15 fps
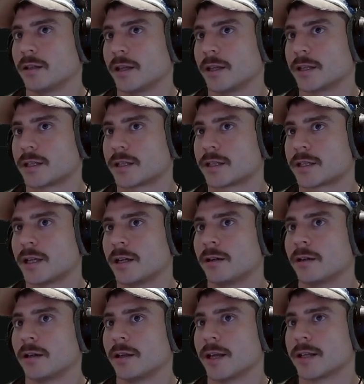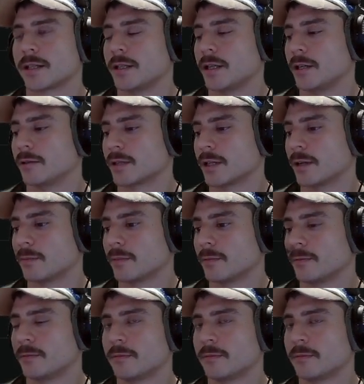this is center and that's the needle tip.